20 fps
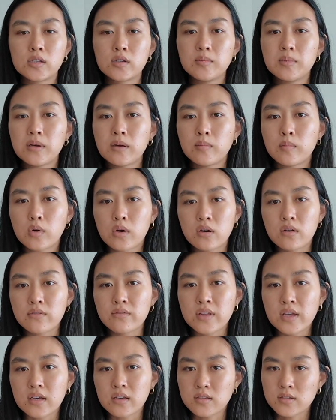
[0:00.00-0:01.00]
bit more of
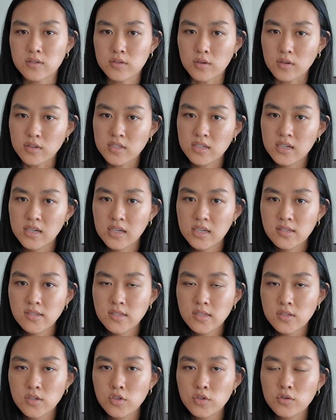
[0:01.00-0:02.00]
like a
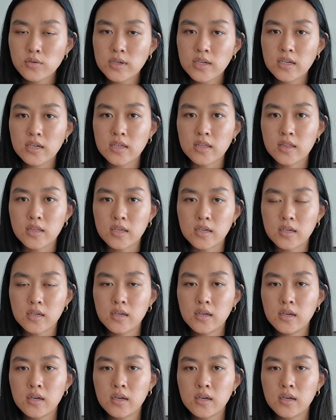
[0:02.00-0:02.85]
saltiness to it in the